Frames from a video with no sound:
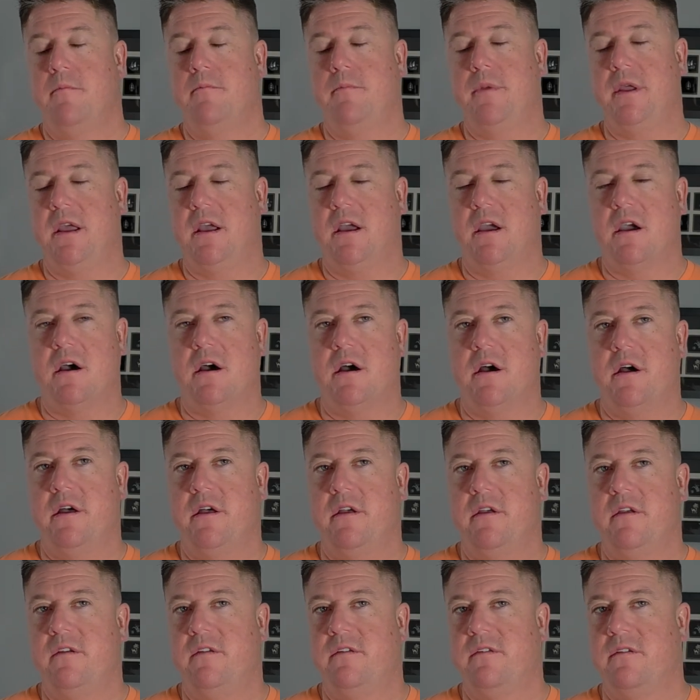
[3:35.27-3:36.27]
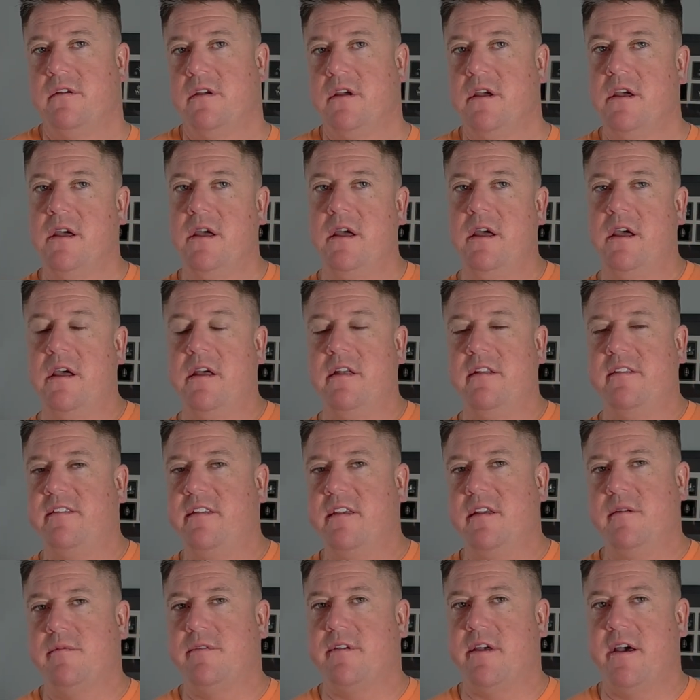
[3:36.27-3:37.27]
because it
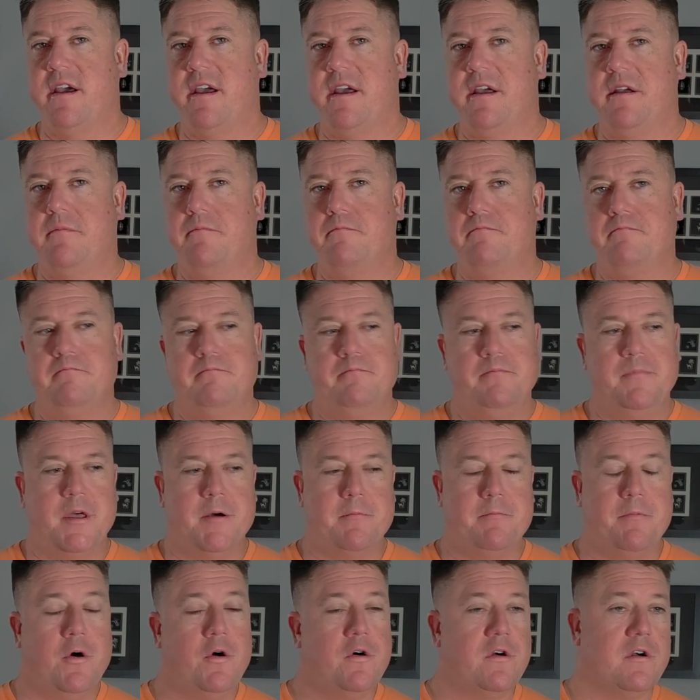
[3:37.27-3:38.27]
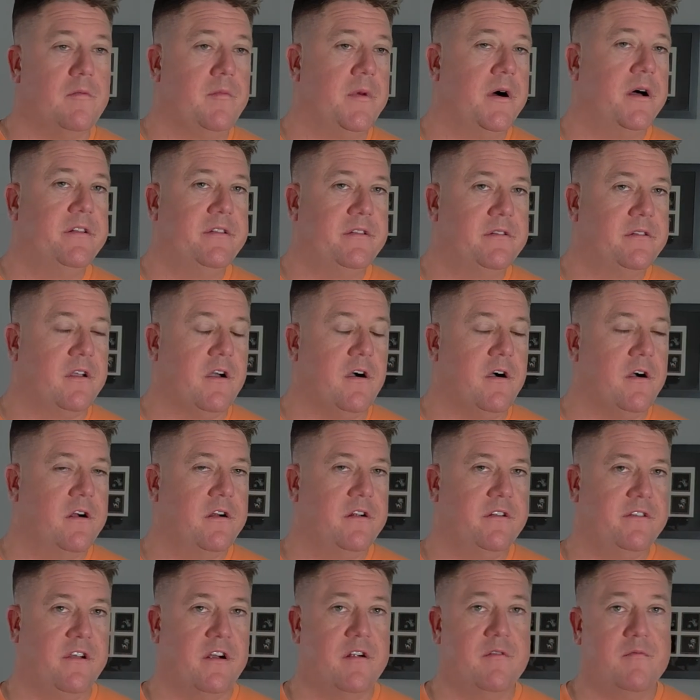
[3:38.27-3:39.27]
seems like the Pokemon
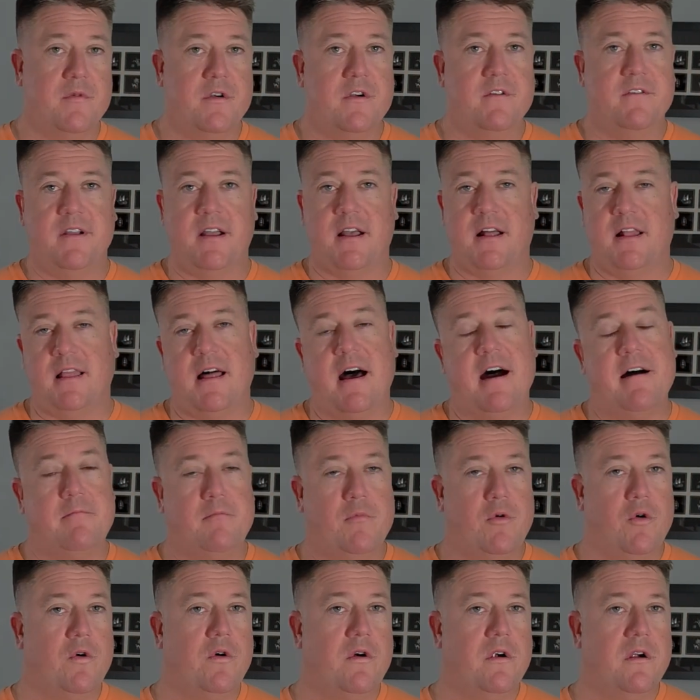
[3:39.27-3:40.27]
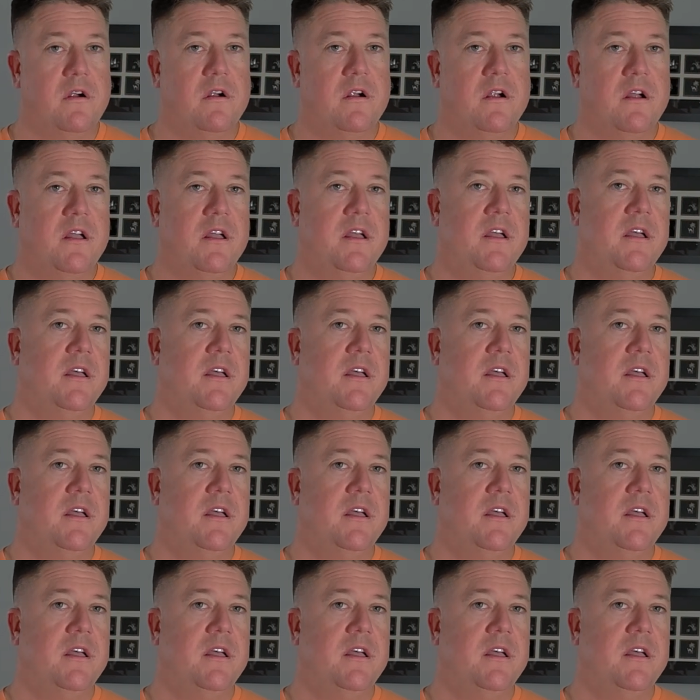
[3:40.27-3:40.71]
cards are moving a lot more